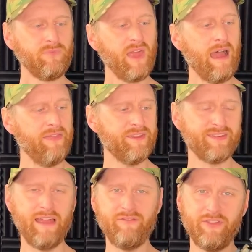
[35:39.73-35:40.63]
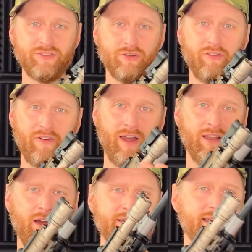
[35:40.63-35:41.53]
the same for the Surefire
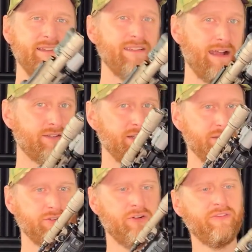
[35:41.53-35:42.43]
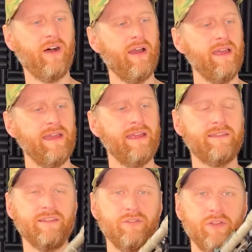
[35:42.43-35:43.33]
light. It isn't actually a Surefire,
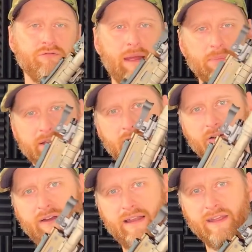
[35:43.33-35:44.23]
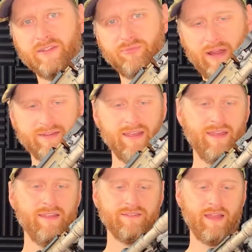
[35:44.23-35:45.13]
it's another replica off AliExpress.
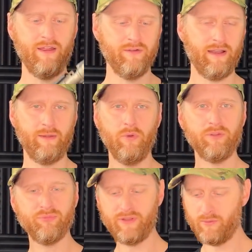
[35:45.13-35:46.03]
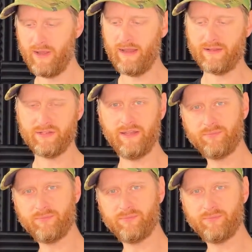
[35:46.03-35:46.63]
So, and it works pretty well actually, it's